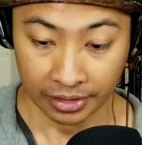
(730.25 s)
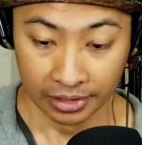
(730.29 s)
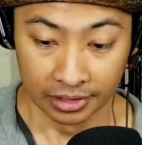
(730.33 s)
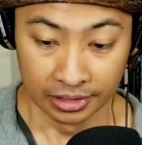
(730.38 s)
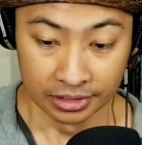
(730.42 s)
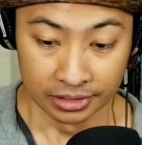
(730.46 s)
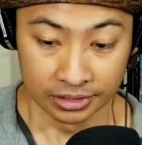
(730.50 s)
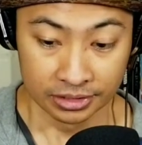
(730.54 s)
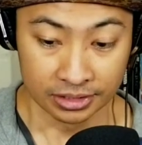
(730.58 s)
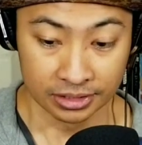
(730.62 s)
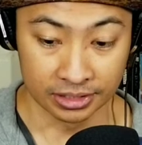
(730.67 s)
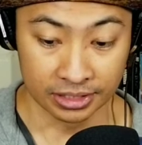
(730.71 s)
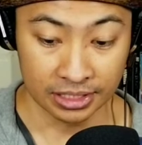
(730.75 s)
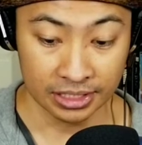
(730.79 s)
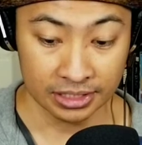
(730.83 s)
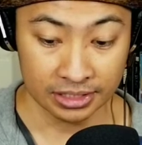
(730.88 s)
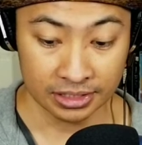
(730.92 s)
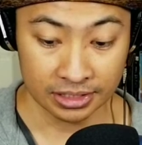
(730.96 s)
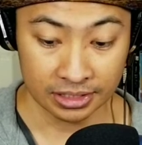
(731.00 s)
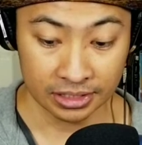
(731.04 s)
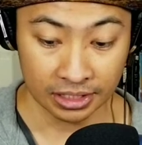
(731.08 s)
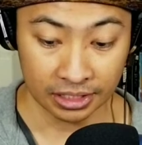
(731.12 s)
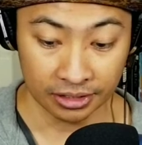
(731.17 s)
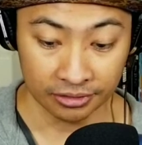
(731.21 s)
So these
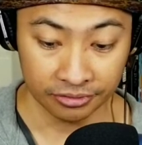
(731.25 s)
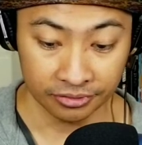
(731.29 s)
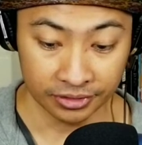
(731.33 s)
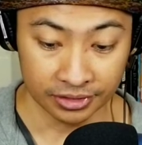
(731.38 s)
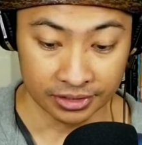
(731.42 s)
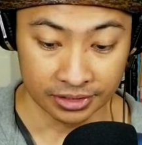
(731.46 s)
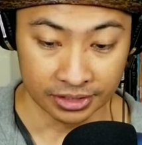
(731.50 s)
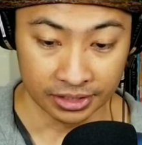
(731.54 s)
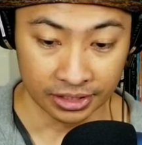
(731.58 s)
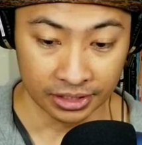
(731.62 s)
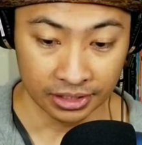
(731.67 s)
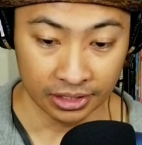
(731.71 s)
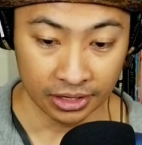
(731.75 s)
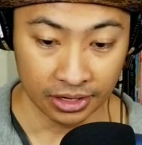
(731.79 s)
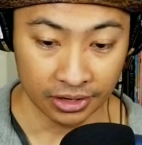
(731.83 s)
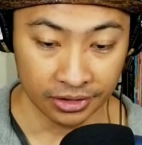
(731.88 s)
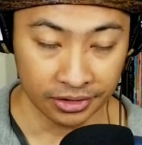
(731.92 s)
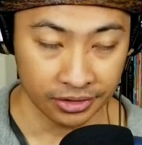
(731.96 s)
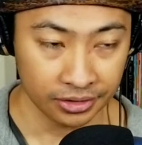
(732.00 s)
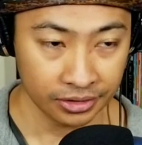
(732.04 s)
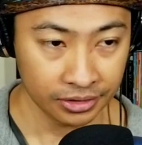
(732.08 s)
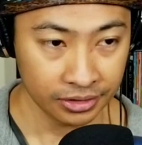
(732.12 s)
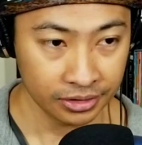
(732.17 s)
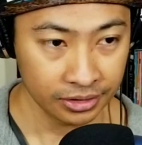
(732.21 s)
stuff is the
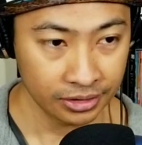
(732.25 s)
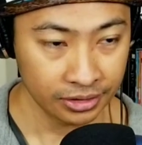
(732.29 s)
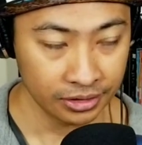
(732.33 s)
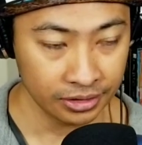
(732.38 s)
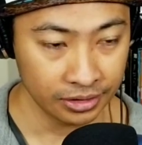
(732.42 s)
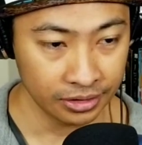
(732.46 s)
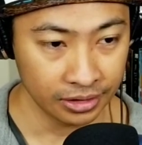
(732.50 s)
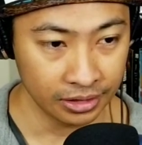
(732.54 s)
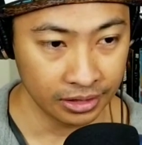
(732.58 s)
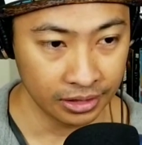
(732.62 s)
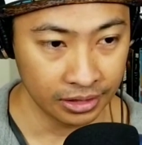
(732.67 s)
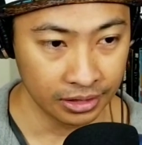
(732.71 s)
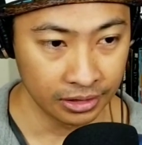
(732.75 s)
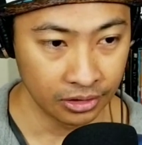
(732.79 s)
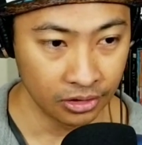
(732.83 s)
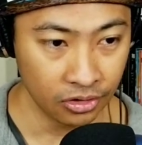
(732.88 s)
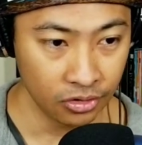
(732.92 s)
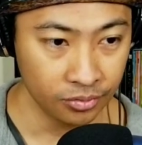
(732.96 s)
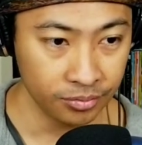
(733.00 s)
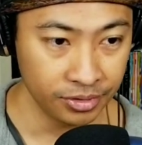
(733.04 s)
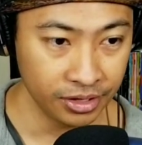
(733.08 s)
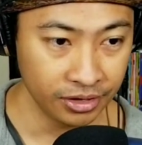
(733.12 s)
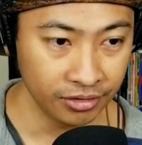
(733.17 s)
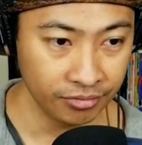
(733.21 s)
other uh,
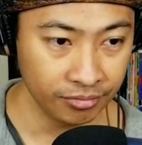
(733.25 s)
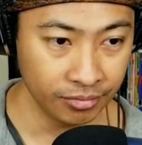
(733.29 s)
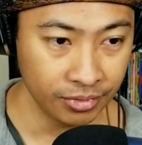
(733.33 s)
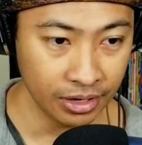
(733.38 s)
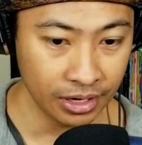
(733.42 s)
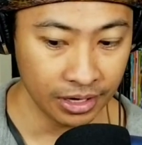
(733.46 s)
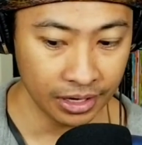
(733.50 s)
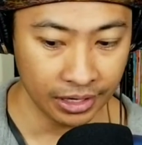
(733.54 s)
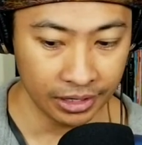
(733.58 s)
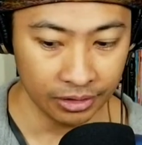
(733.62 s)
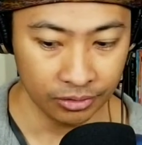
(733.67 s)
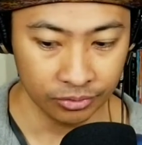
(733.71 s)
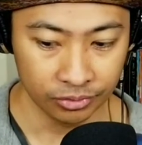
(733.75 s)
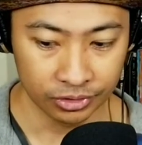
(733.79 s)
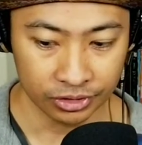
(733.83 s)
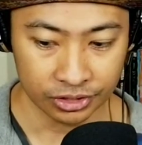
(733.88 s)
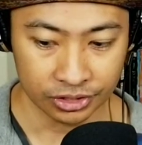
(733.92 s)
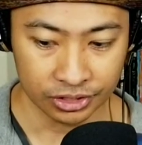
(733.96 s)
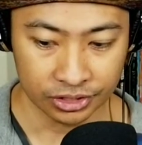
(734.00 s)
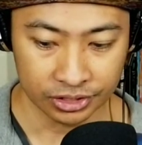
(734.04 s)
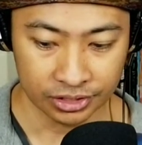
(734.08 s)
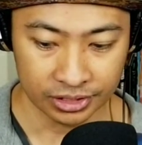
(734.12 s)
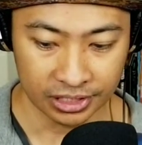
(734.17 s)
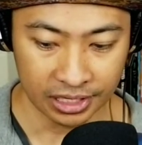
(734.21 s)
homie of mine, which
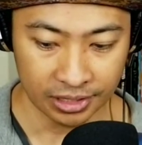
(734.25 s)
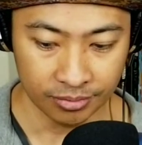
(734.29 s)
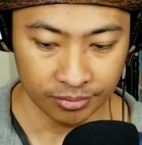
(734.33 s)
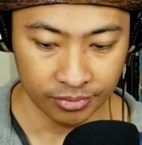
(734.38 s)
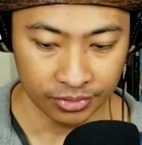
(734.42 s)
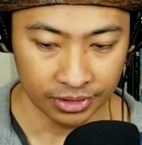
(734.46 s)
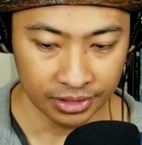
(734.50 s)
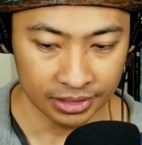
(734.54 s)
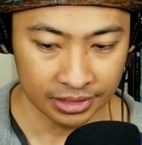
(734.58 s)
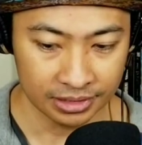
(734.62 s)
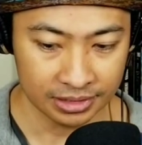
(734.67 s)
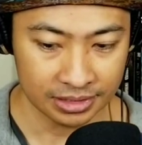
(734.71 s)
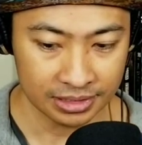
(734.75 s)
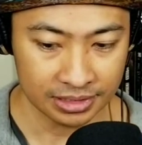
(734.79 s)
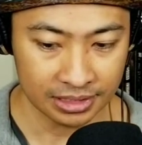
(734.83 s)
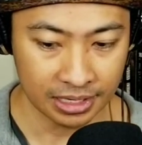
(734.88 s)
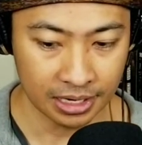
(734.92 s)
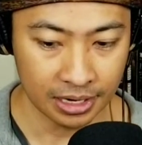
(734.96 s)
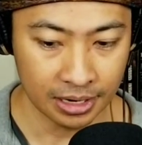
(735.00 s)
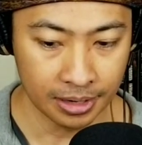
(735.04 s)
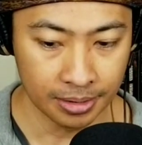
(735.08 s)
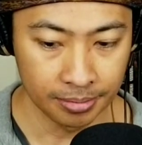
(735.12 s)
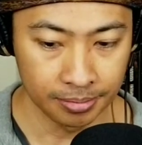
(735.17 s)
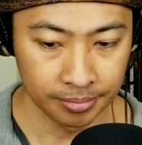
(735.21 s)
sent me
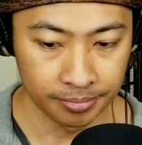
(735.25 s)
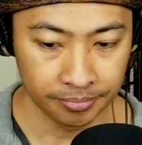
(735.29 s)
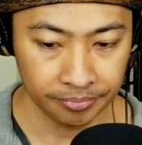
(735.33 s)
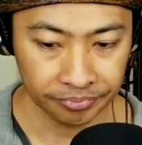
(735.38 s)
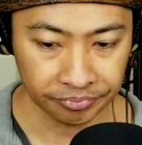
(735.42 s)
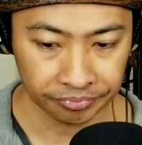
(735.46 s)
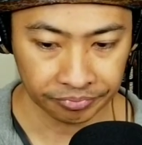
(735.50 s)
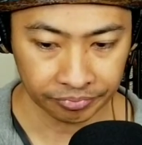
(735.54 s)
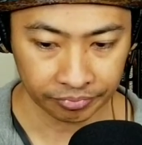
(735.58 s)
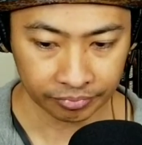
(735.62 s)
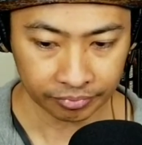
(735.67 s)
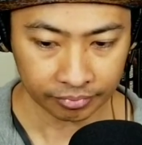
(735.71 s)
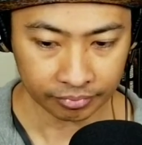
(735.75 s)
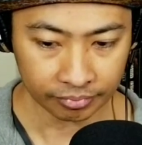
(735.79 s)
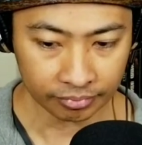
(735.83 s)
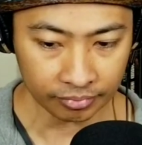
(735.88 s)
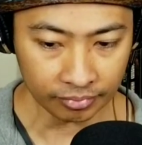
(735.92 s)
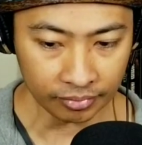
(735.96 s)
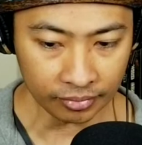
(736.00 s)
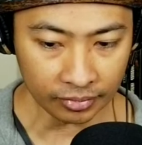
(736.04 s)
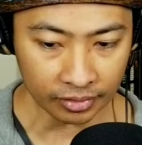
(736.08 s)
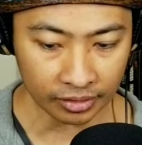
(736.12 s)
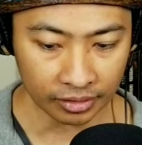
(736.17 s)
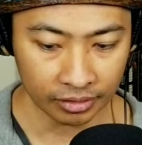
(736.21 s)
some
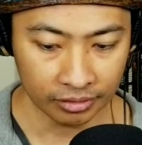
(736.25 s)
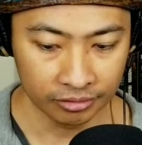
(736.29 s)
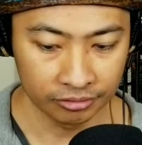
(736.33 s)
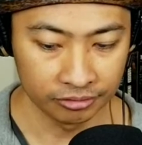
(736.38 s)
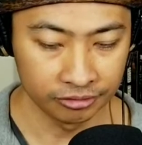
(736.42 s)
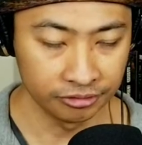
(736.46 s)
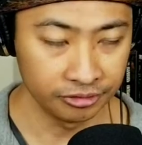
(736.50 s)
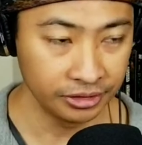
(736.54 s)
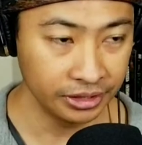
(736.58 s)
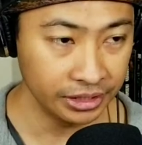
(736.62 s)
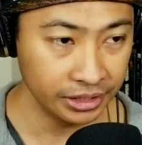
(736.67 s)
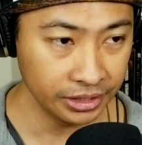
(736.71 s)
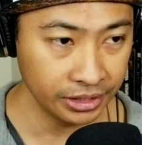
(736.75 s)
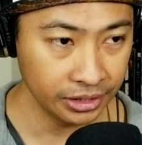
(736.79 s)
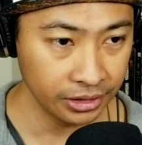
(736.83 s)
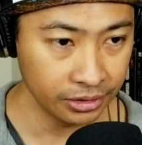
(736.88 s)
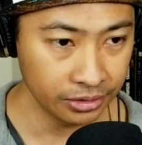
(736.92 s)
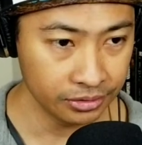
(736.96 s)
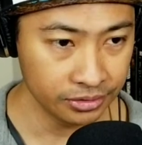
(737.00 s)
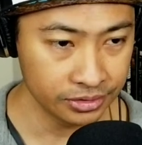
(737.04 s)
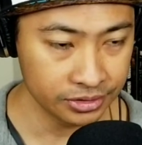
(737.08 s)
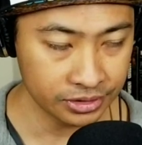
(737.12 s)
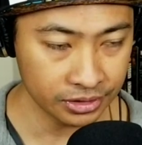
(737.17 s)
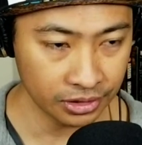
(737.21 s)

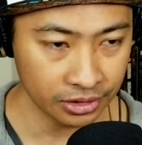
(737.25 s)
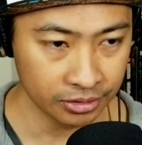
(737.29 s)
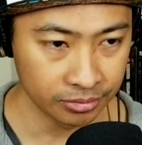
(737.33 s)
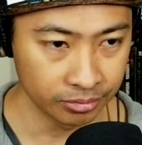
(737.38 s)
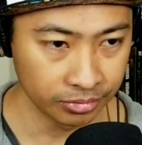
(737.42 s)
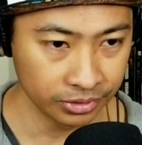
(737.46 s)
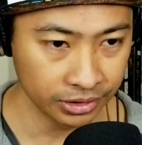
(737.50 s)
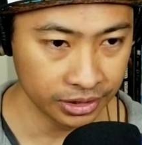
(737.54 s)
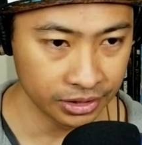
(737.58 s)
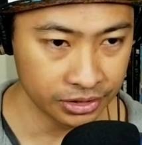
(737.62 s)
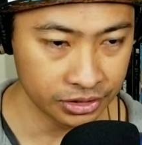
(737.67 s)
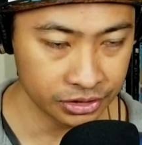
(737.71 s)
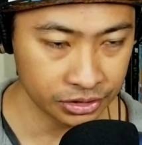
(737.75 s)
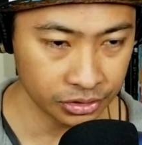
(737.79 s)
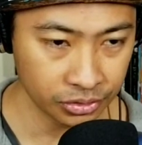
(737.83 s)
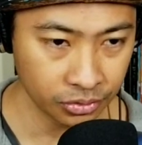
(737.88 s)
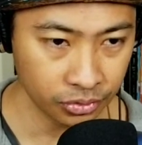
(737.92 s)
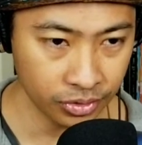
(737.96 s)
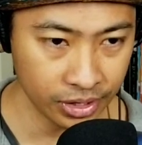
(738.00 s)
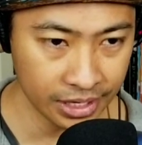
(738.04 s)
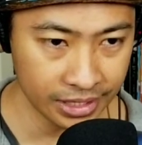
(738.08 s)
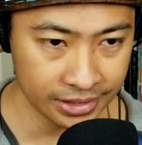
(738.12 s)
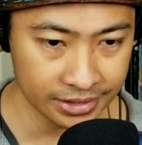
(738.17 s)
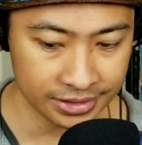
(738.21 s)
videos on Blade Show
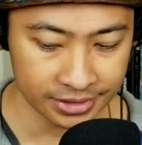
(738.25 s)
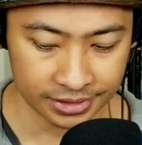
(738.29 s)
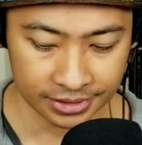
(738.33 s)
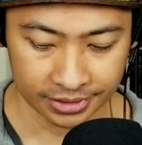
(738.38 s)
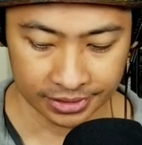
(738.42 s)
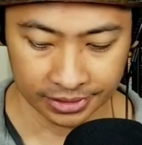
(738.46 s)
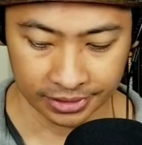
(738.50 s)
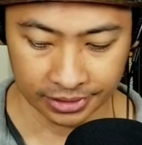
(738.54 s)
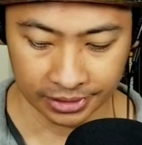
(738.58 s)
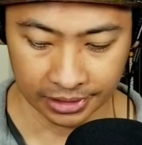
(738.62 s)
West.